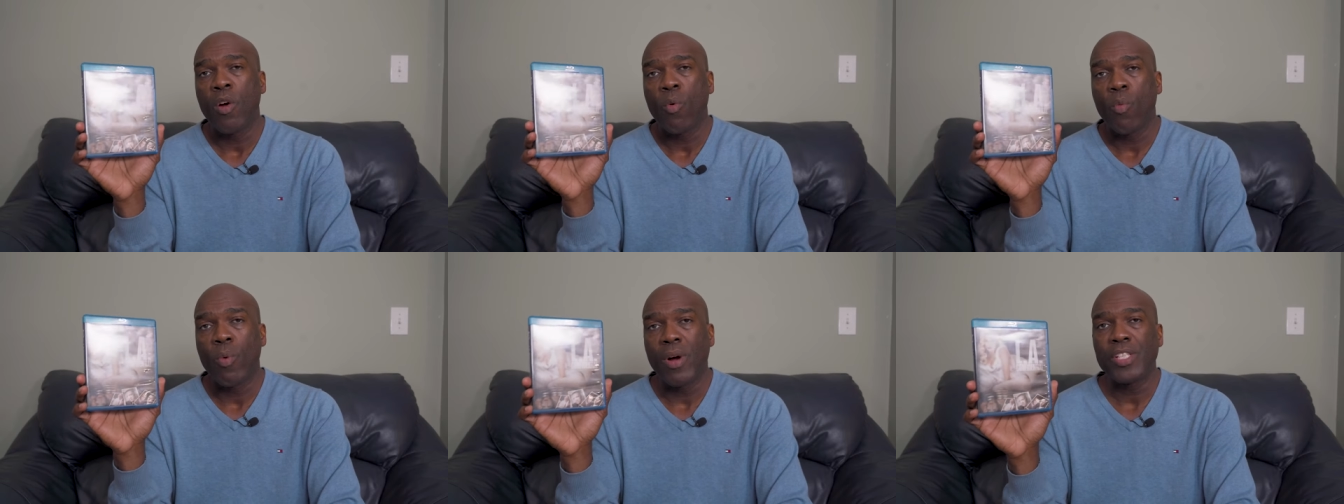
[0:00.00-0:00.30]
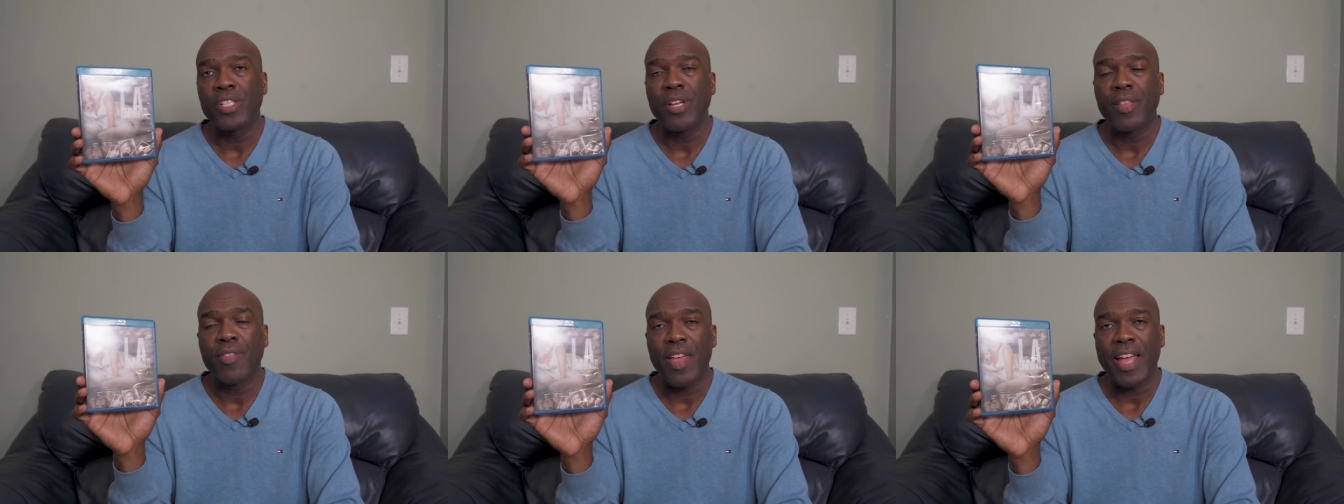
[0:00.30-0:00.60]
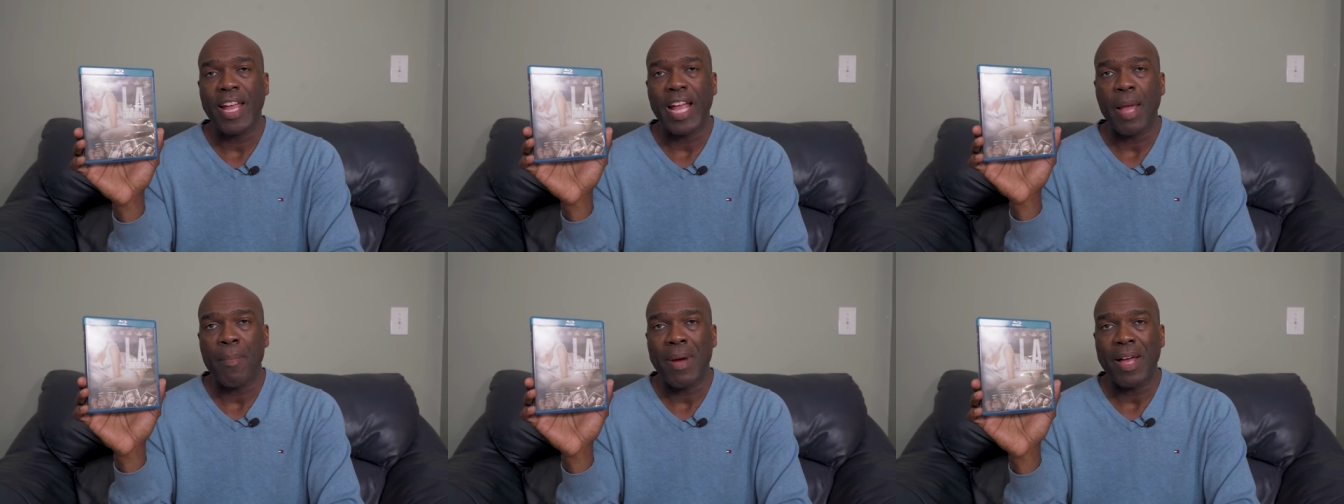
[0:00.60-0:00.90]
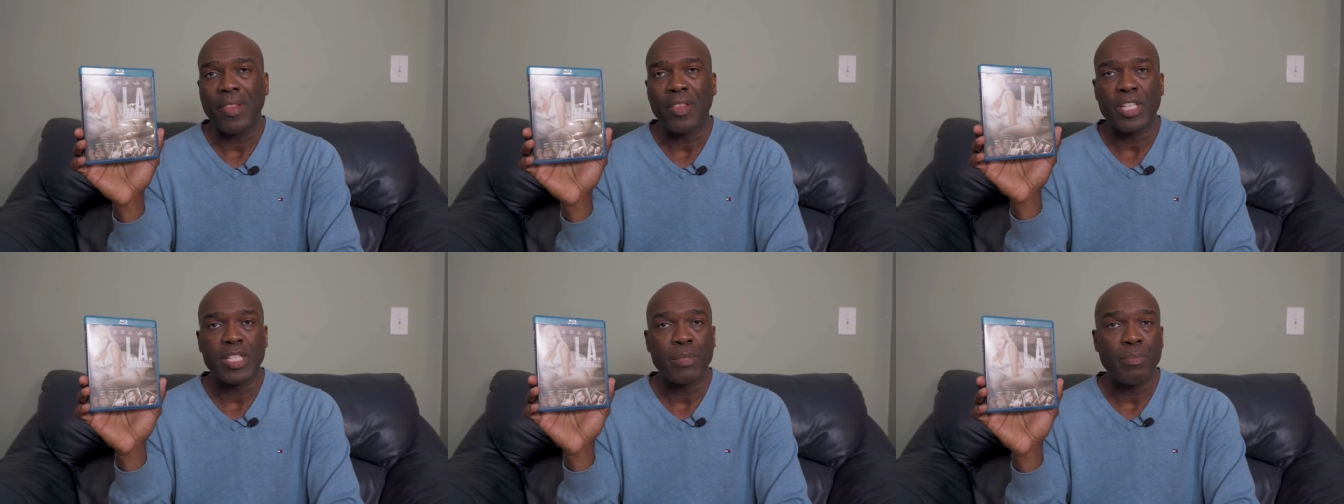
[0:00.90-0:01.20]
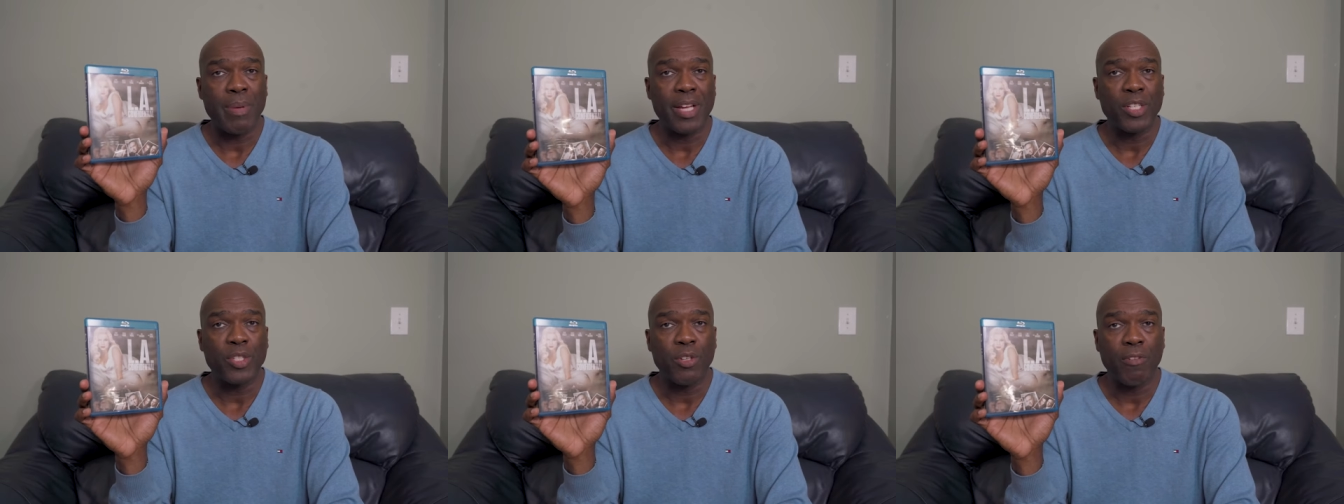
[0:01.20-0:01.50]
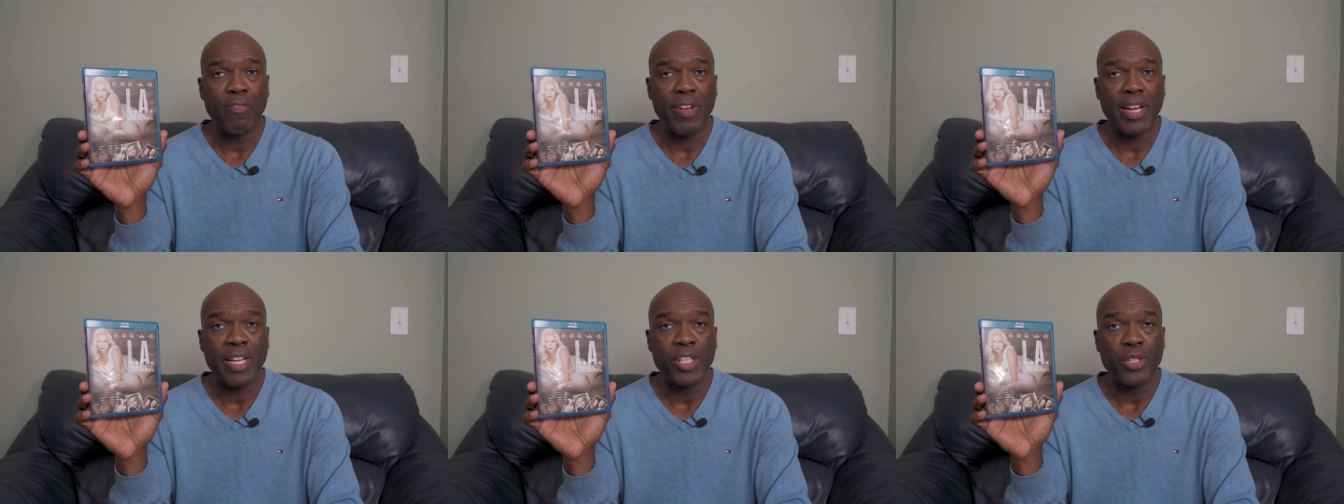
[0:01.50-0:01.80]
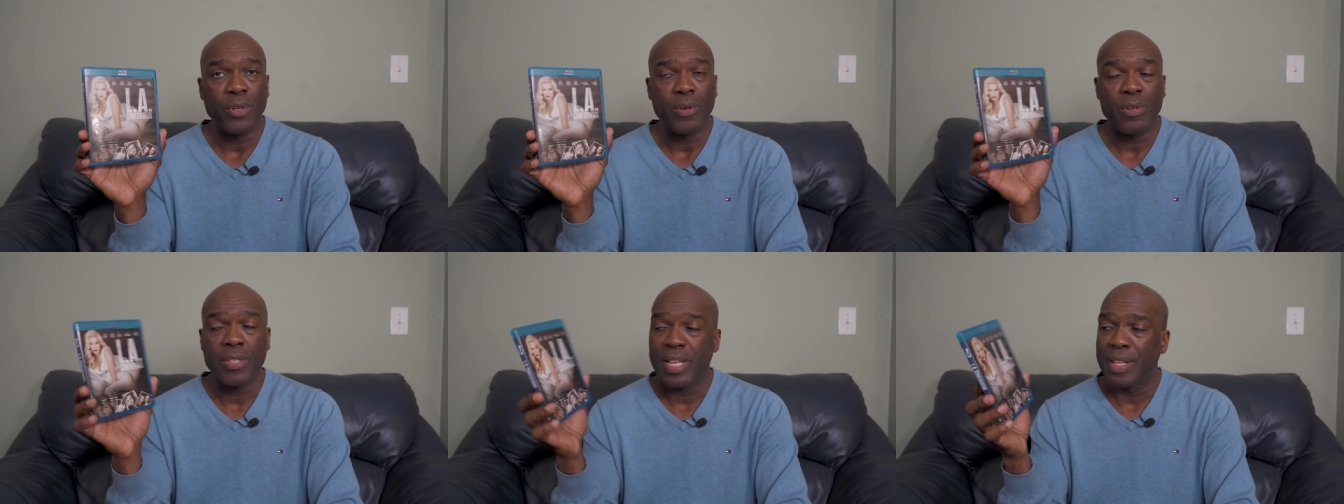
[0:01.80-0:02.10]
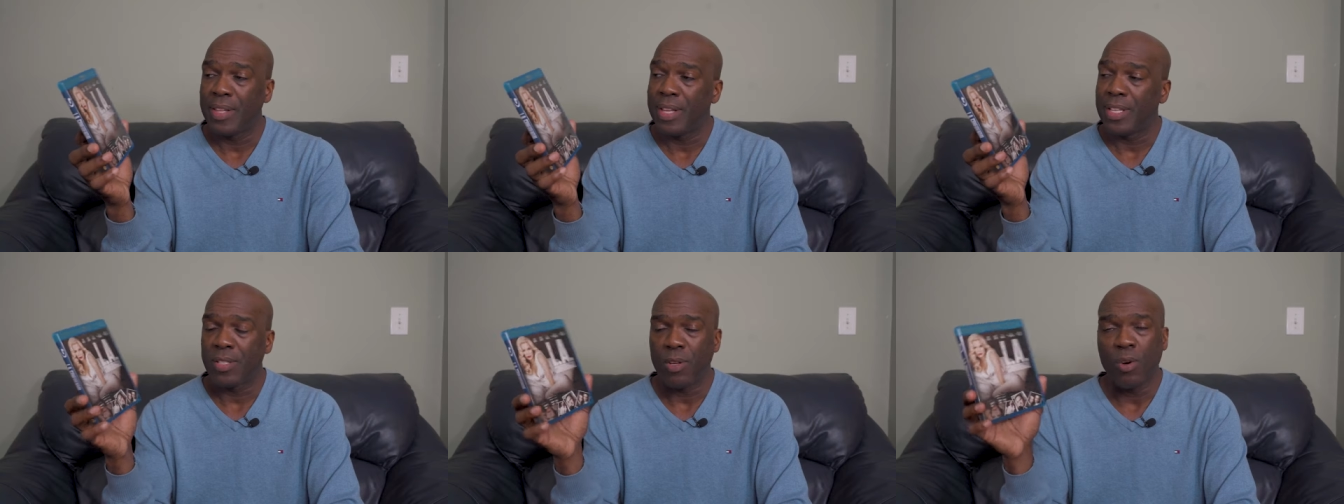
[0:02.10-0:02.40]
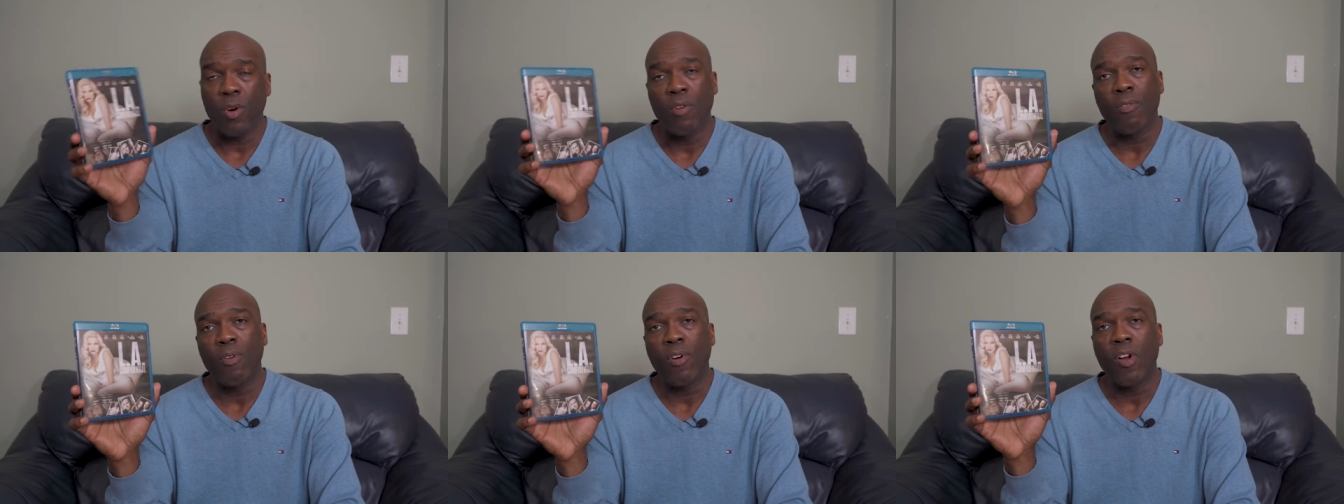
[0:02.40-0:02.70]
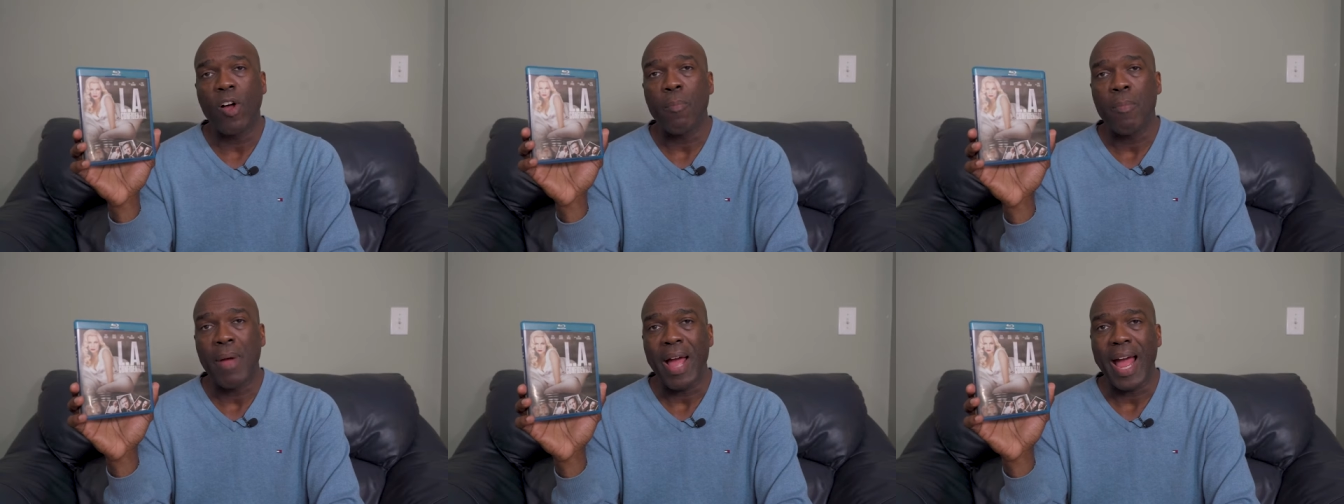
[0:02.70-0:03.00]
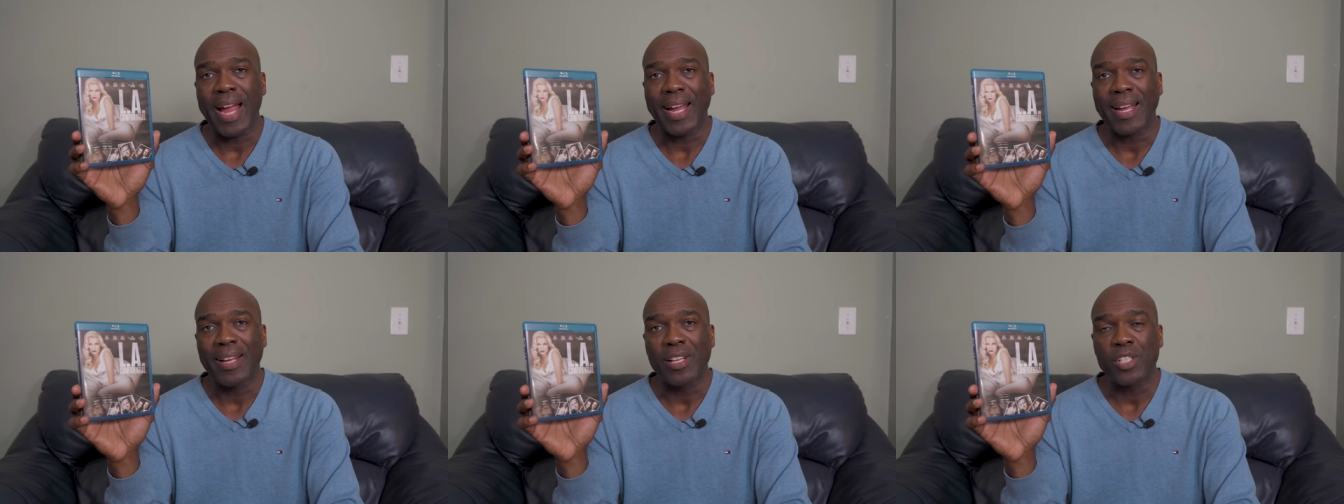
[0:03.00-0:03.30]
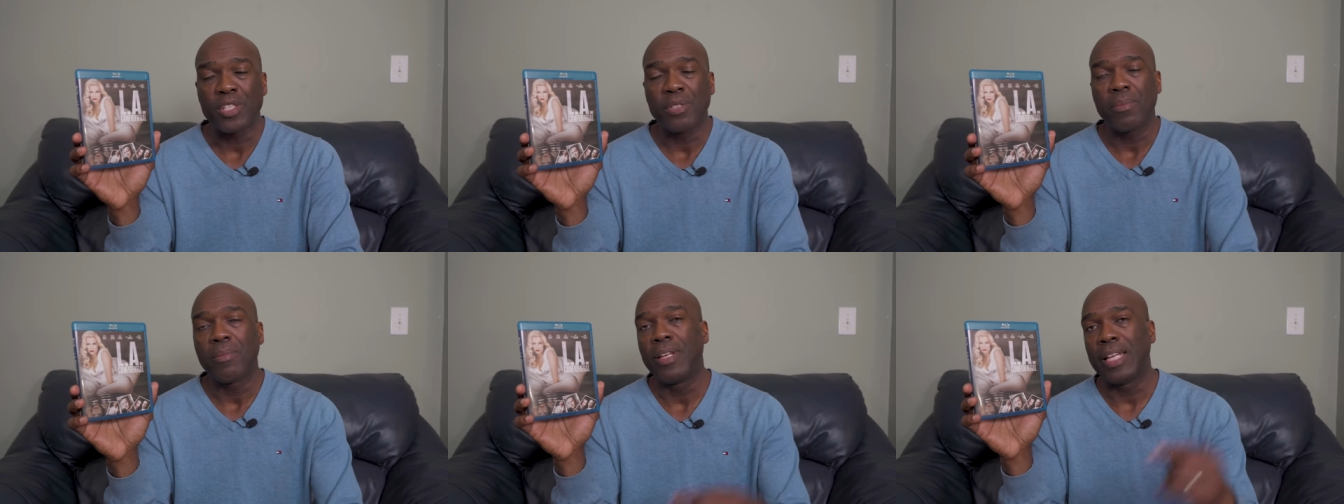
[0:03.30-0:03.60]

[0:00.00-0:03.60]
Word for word: what you think about the special features and this overall package.